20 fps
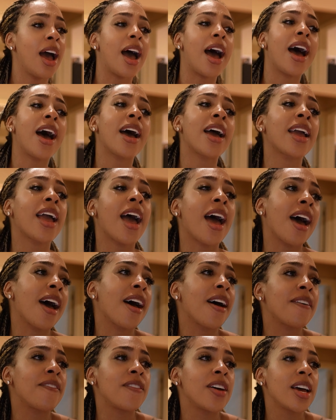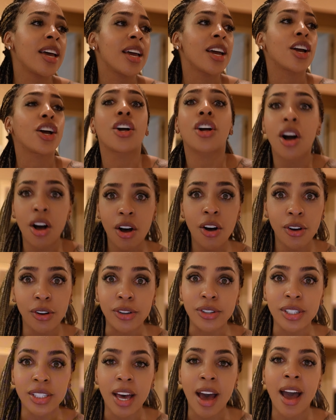I have
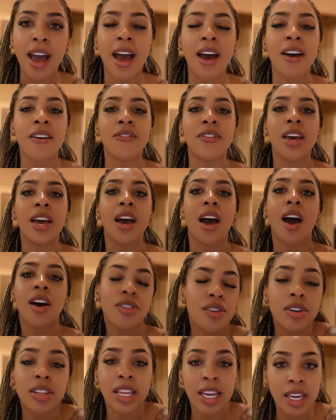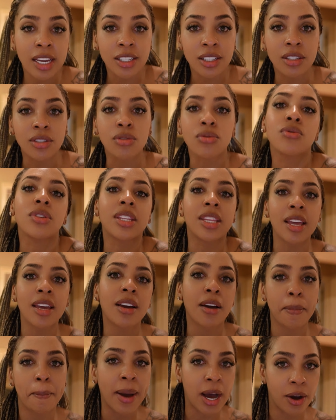goals. I have other things to
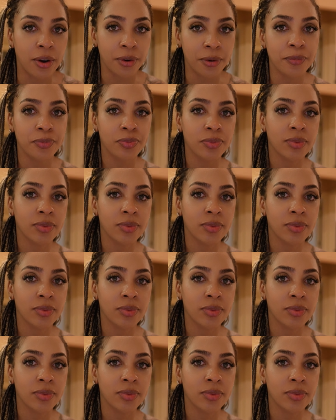think about.